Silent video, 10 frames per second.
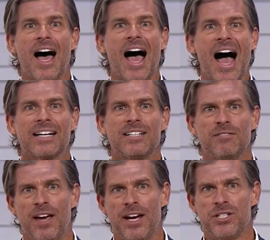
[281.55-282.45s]

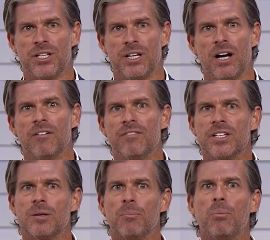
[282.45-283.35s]
activation of
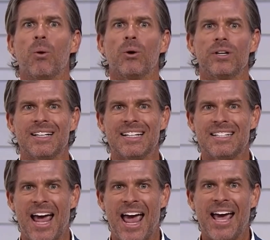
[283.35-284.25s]
this important
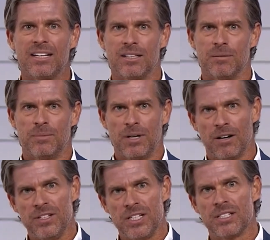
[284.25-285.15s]
tandem
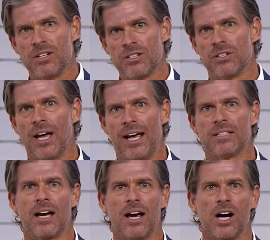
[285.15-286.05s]
of essential
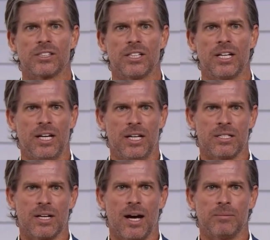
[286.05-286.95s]
antioxidant
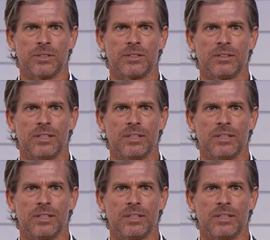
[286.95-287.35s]
enzymes.